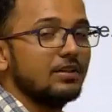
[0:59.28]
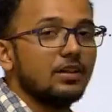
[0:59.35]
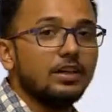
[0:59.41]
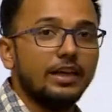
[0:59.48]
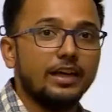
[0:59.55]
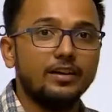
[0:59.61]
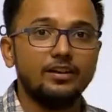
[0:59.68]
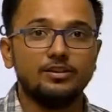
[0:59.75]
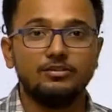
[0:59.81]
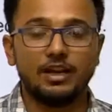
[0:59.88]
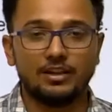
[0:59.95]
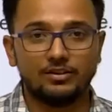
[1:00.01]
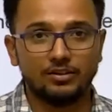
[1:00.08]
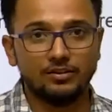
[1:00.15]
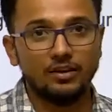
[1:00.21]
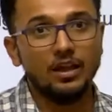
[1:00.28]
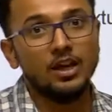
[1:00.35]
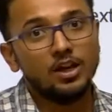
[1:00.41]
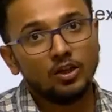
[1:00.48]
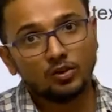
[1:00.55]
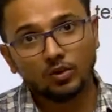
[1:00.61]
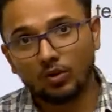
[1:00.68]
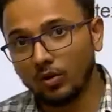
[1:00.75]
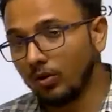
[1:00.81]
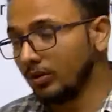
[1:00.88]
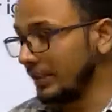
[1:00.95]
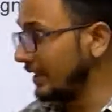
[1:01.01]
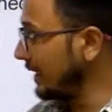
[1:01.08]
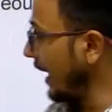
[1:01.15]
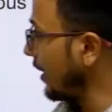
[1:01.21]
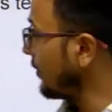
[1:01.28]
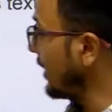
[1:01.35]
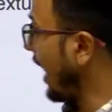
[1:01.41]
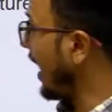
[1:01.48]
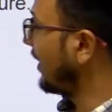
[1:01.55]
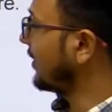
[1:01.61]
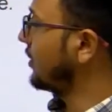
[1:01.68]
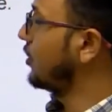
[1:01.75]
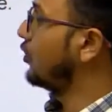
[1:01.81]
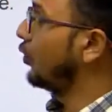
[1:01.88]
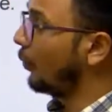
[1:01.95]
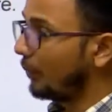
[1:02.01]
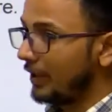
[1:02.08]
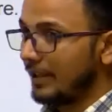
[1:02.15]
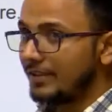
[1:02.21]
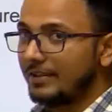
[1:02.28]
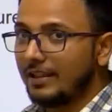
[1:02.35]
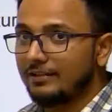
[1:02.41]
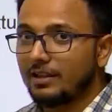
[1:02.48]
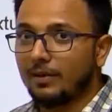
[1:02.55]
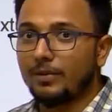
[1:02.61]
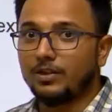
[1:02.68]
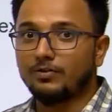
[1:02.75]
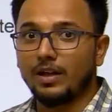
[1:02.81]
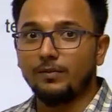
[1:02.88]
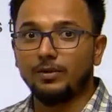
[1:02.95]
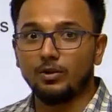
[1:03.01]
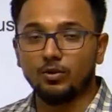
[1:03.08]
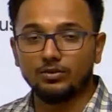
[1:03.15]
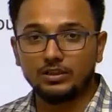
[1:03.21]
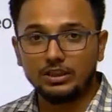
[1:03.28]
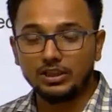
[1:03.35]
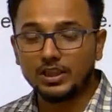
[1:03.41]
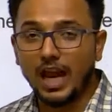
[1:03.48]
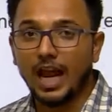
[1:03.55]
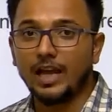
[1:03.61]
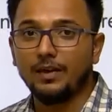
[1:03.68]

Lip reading: major igneous textures. So this can be asked in the UPSC exam as well, because this